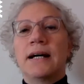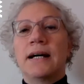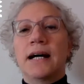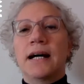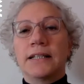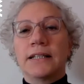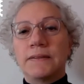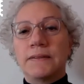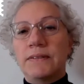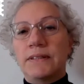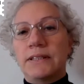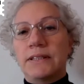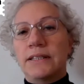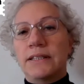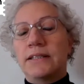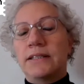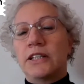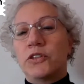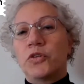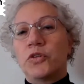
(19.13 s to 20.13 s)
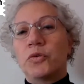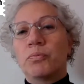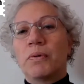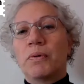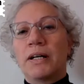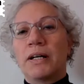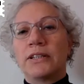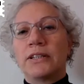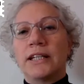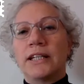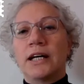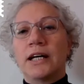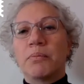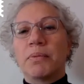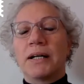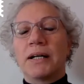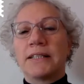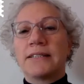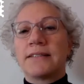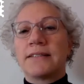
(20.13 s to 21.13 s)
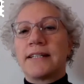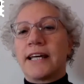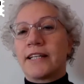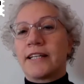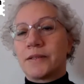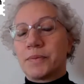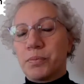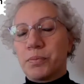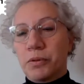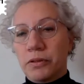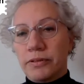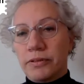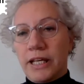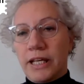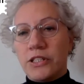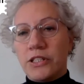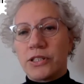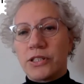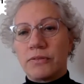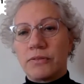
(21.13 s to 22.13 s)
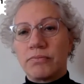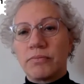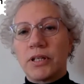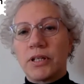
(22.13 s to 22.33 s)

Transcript: activity that you might think about is the exploitation.